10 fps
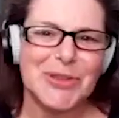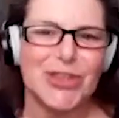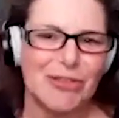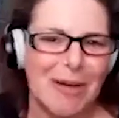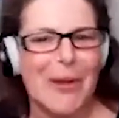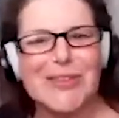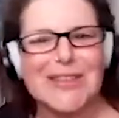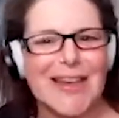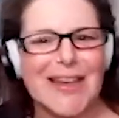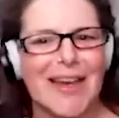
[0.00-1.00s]
Rambosky.
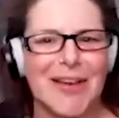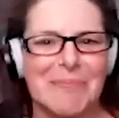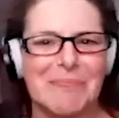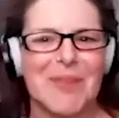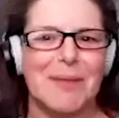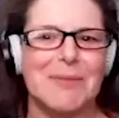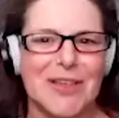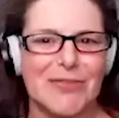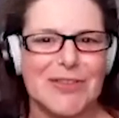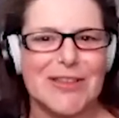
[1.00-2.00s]
Um, I'm a
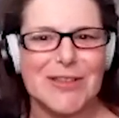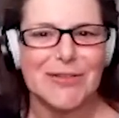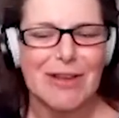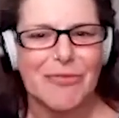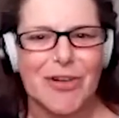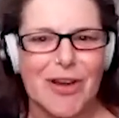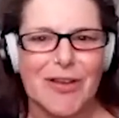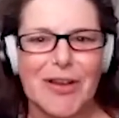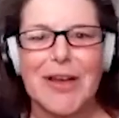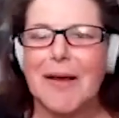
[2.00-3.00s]
service user rep for
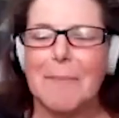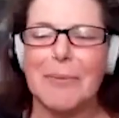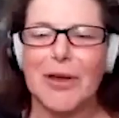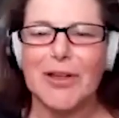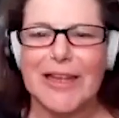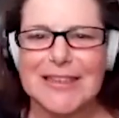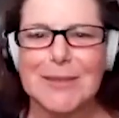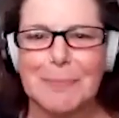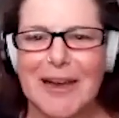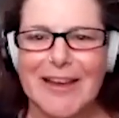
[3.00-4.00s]
Burnley
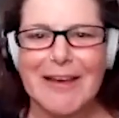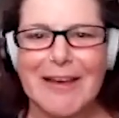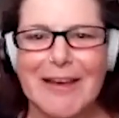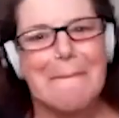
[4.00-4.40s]
Inspire.